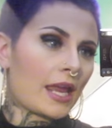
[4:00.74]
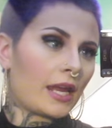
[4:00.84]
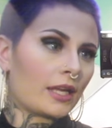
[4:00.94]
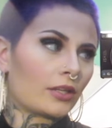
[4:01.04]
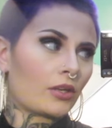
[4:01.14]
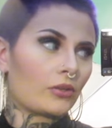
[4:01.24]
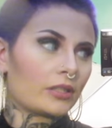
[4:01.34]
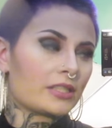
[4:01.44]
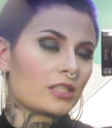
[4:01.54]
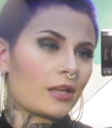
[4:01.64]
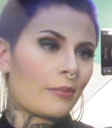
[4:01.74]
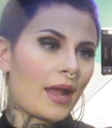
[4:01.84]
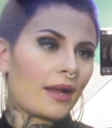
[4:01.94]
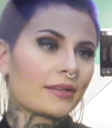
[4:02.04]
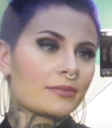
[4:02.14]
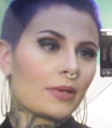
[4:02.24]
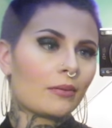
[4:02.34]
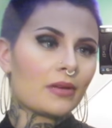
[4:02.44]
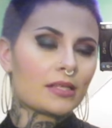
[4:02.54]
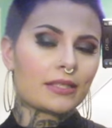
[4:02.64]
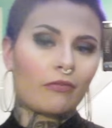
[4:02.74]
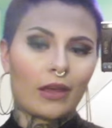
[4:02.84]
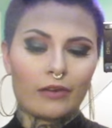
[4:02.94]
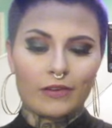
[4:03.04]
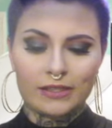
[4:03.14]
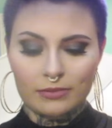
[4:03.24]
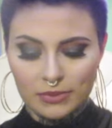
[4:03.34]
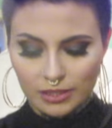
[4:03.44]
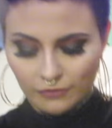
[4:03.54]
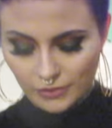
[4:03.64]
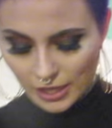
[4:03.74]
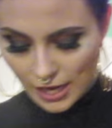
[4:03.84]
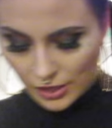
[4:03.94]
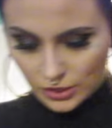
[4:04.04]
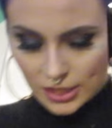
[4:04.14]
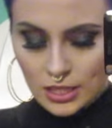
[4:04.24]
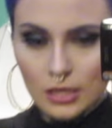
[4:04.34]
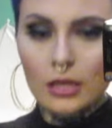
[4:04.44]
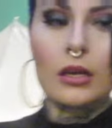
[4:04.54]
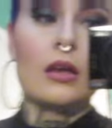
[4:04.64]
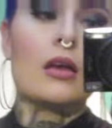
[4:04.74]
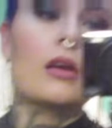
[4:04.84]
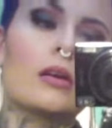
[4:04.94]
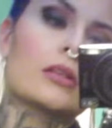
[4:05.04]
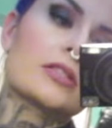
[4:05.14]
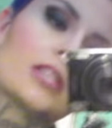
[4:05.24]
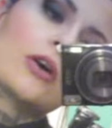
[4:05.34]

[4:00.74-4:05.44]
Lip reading: and go to TJ Maxx maybe and see if I can find some stuff for the house. It's